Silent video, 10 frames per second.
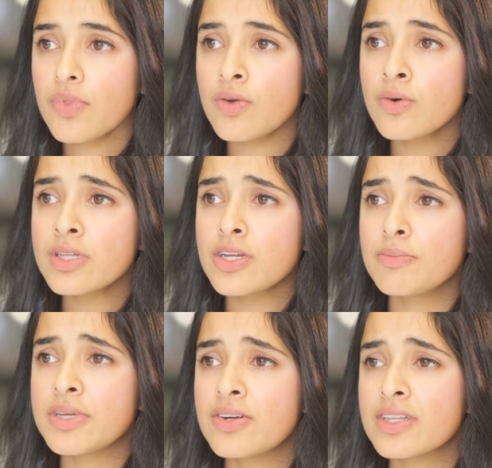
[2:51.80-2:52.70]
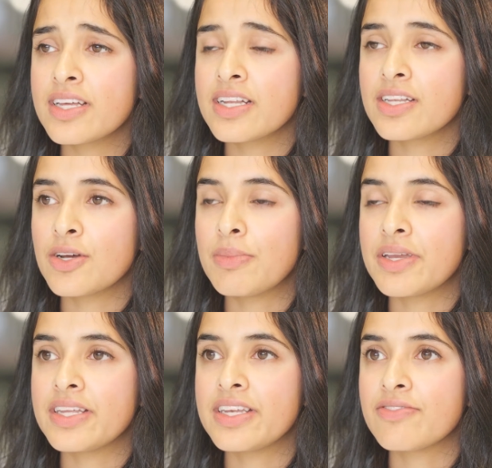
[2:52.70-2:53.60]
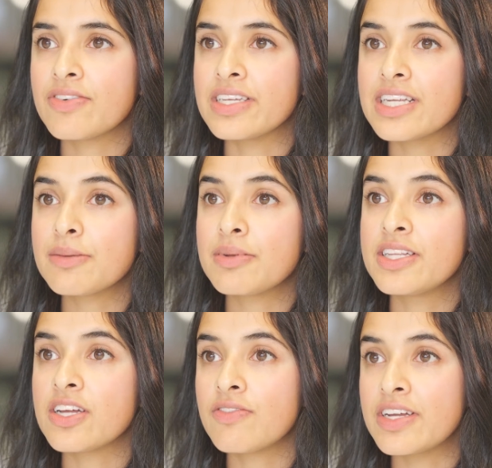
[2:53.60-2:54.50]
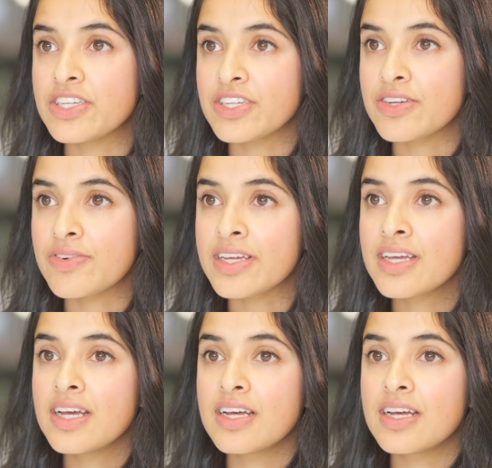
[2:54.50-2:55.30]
Also, because there's so many different disciplines of engineering,